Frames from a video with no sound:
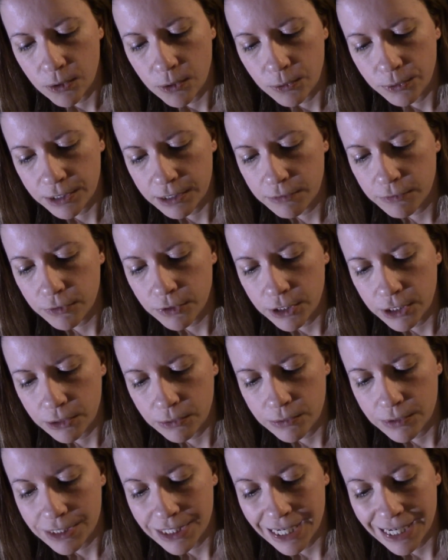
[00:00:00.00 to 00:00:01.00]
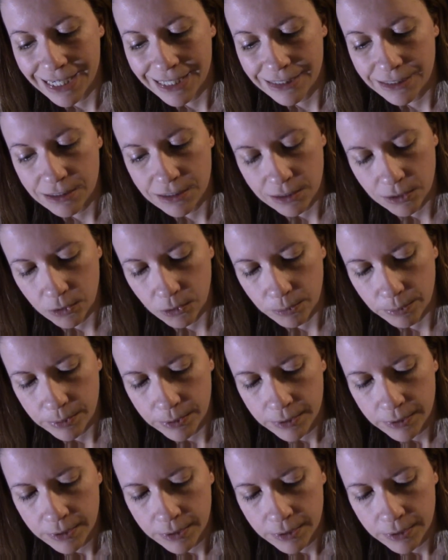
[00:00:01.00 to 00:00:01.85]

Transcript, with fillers: only for use as soap